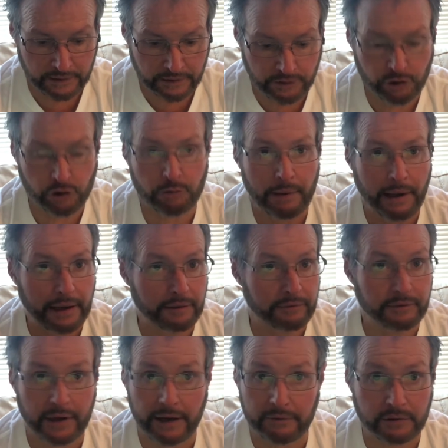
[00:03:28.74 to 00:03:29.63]
You may
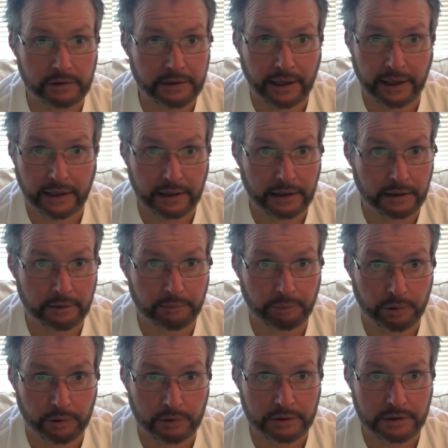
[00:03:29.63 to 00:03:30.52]
have never taken a
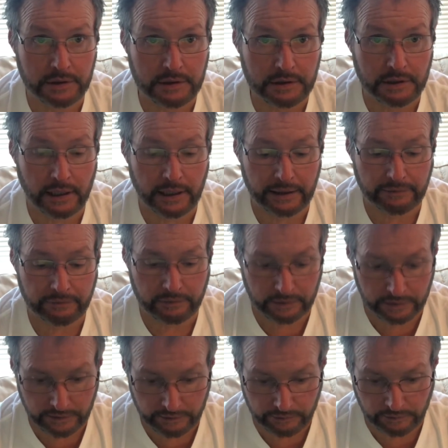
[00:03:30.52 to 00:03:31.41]
person's life
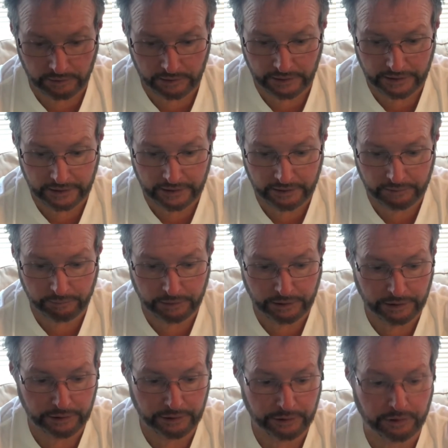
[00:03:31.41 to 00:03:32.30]
literally,
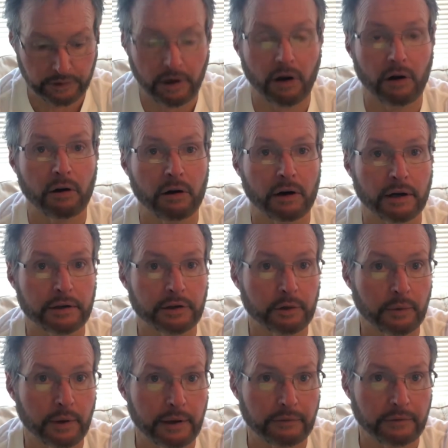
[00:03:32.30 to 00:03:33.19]
but in your heart
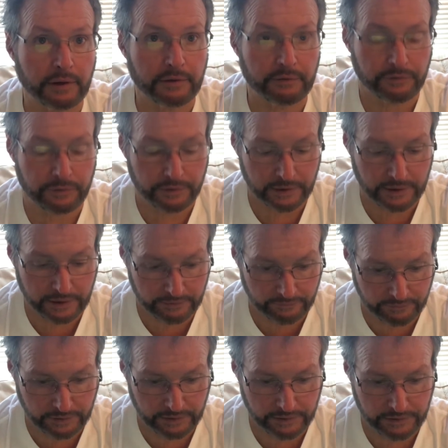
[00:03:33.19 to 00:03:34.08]
you have
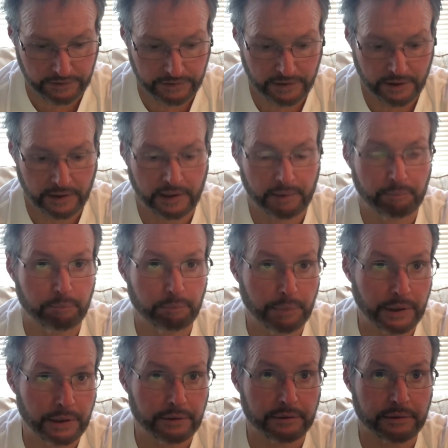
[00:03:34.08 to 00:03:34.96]
unforgiveness,
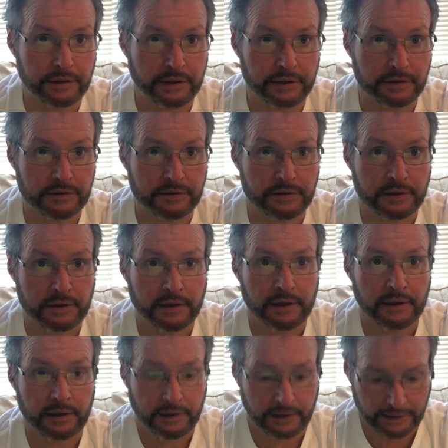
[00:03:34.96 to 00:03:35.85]
bitterness,
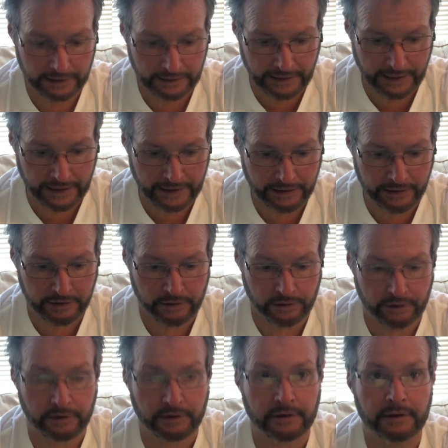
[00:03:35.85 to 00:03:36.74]
and
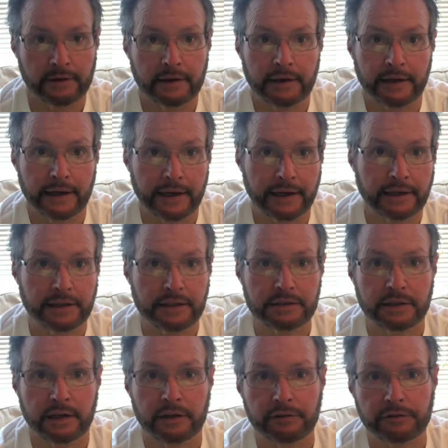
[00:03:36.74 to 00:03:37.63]
anger. And
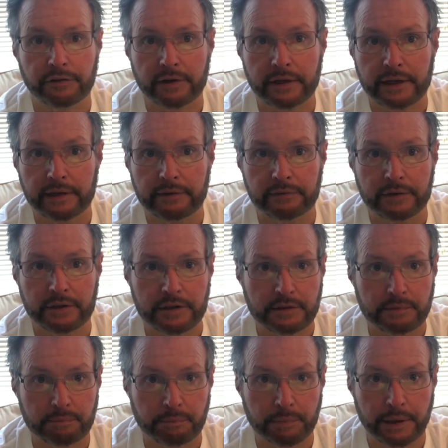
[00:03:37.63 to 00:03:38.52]
it's
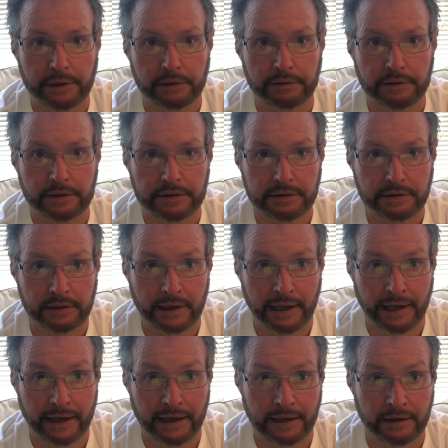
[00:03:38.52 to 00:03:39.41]
unforgiveness, bitterness, and
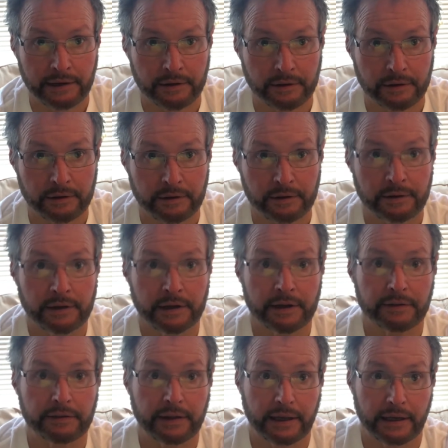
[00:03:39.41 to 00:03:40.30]
anger
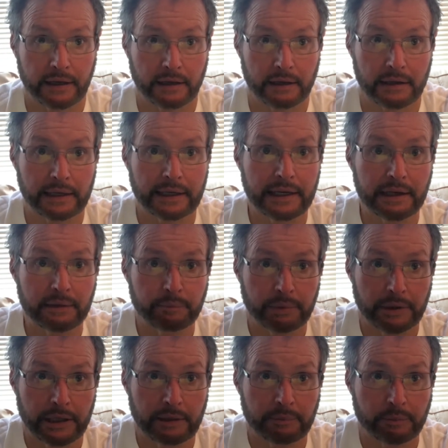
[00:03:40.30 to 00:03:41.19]
that lead
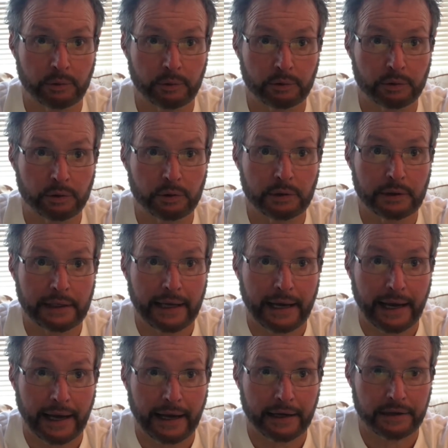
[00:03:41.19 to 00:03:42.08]
people to the
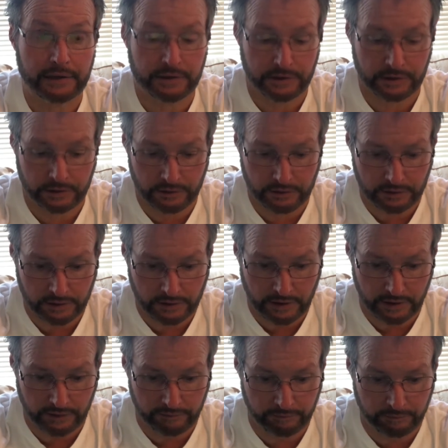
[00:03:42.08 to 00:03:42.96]
actions
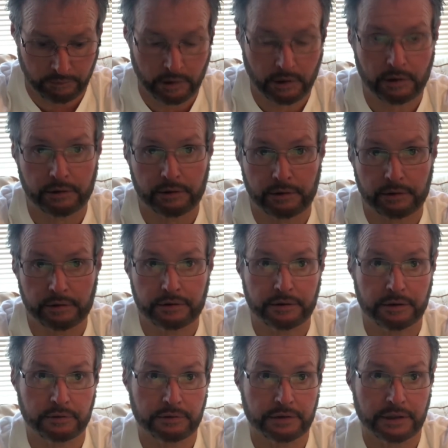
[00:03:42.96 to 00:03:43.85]
of murder."
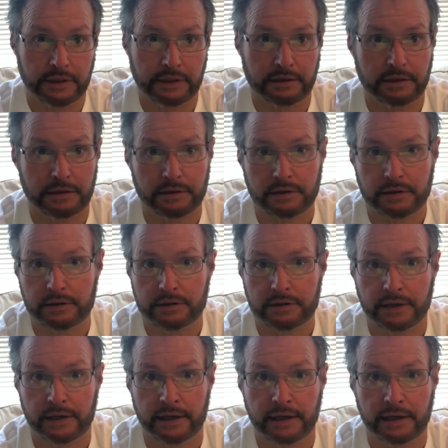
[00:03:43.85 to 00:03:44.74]
So Jesus is
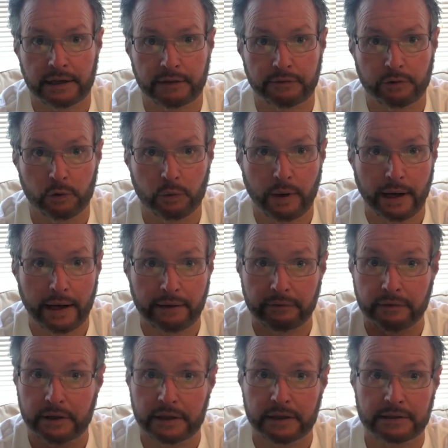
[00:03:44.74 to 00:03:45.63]
saying, if you
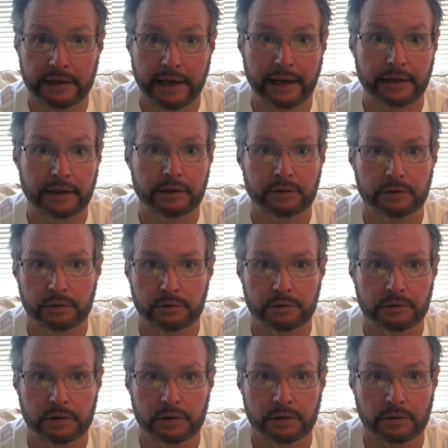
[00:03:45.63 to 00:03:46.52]
have these
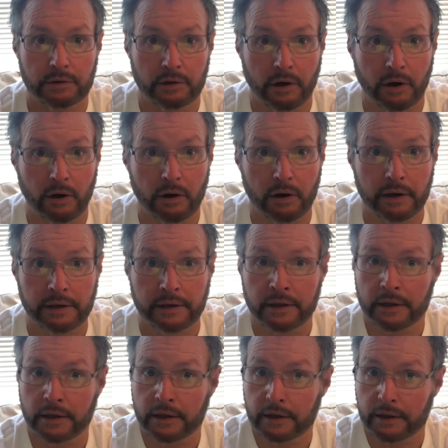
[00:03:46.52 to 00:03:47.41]
attitudes in your heart
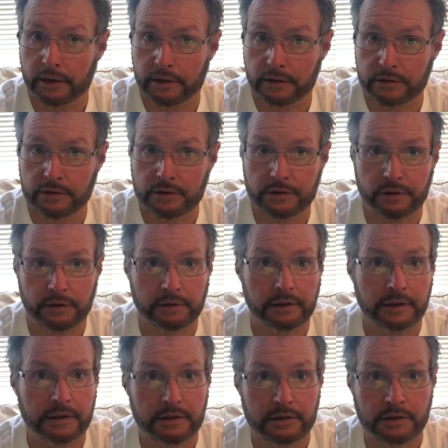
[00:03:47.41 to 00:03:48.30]

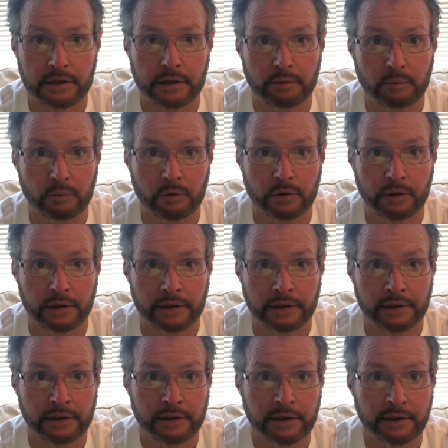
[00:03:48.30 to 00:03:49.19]
concerning someone,